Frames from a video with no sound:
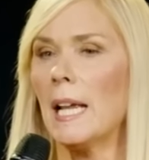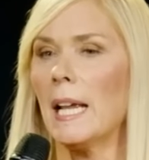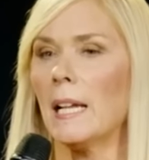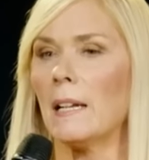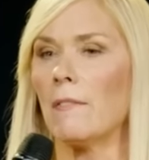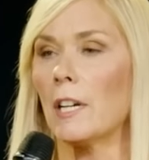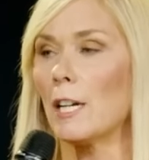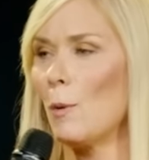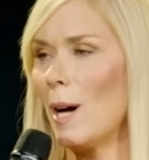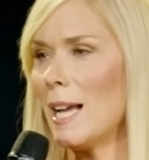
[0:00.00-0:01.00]
and very
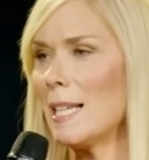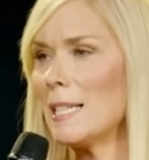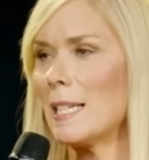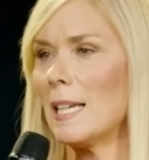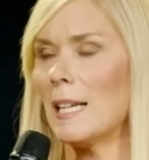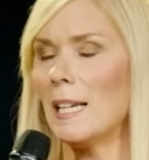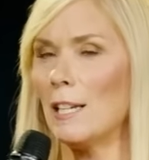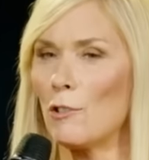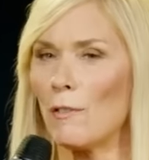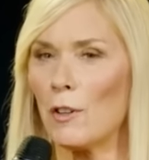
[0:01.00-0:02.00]
quiet and an
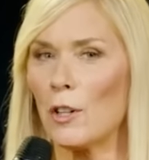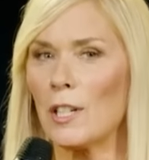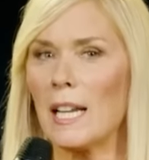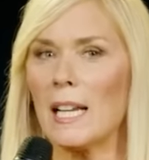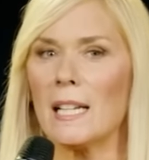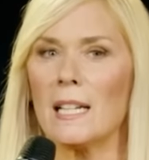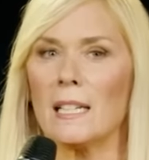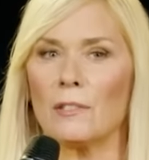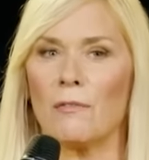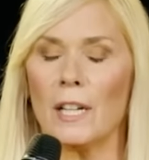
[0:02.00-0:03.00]
introvert and
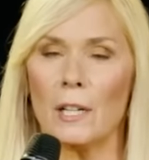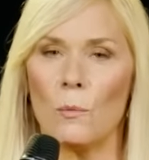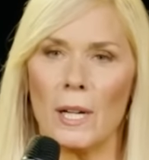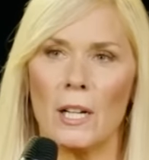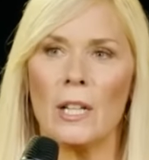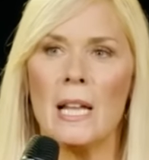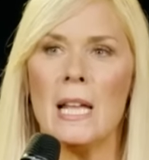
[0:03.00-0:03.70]
does very well,